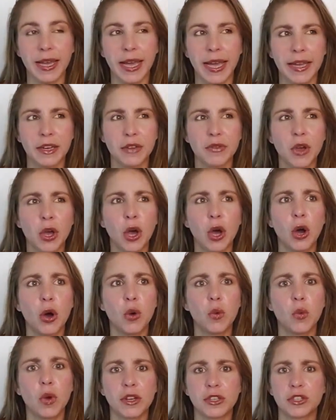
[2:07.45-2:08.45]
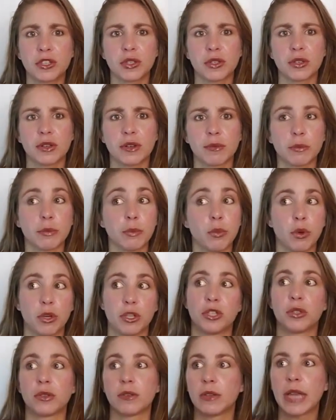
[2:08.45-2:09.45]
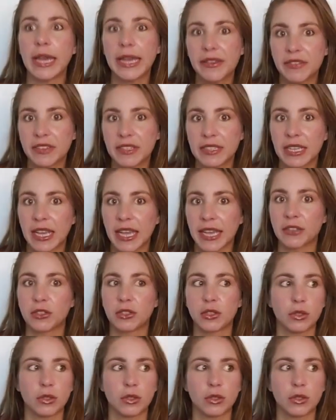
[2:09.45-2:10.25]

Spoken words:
kind of what your life is like.